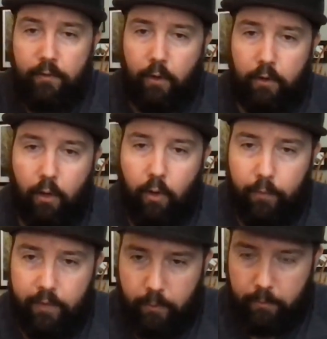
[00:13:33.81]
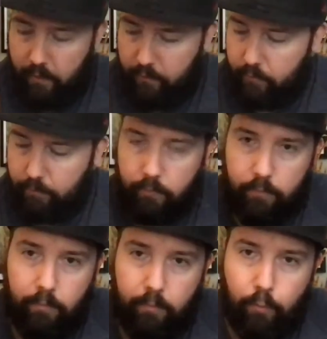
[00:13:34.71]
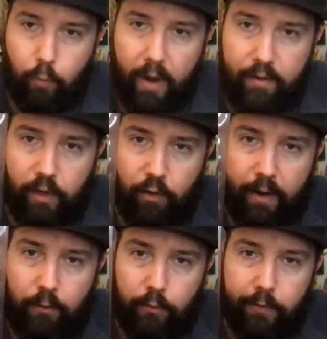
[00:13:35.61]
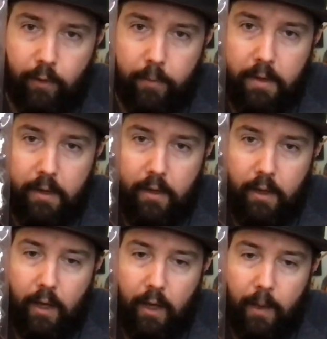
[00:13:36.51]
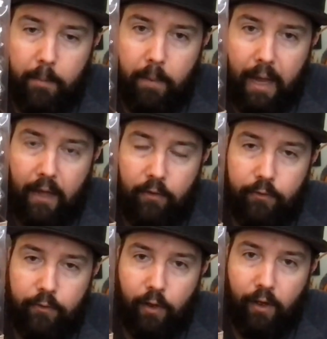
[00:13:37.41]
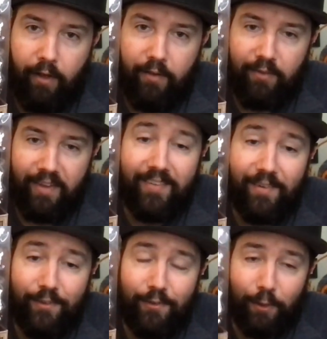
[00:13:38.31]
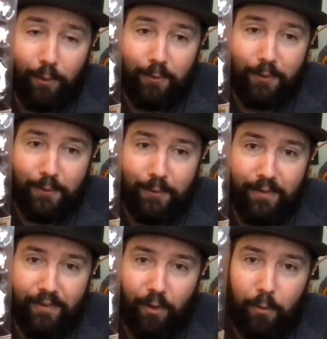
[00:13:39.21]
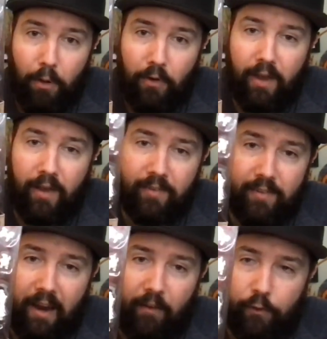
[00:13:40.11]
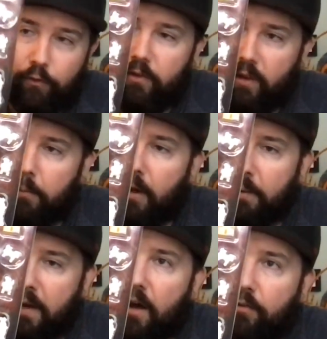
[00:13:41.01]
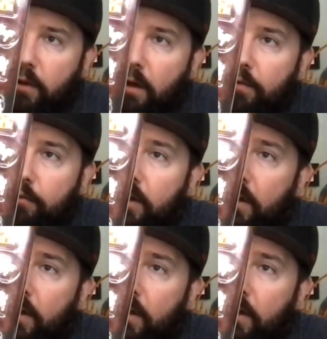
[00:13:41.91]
So I'll hold this up, you're gonna have to waving it around all the time. Um, and this is so cool. So Podcast is a character obviously coming up in Afterlife.